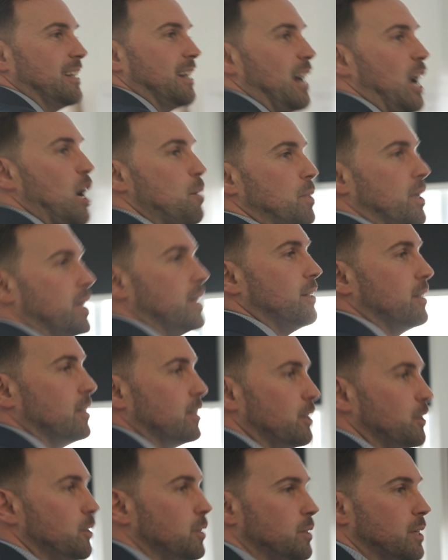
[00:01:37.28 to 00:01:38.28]
Abby,
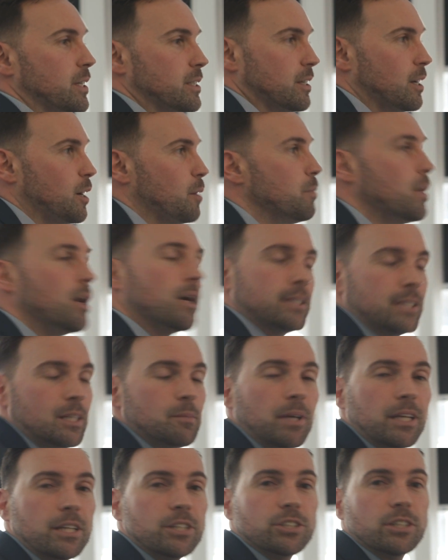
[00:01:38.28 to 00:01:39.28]
who is our marketing
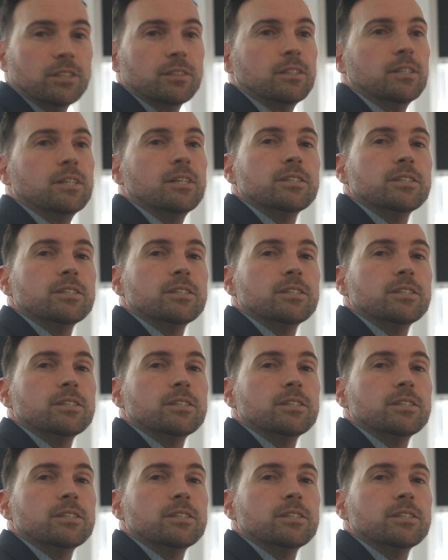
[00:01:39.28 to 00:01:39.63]
manager.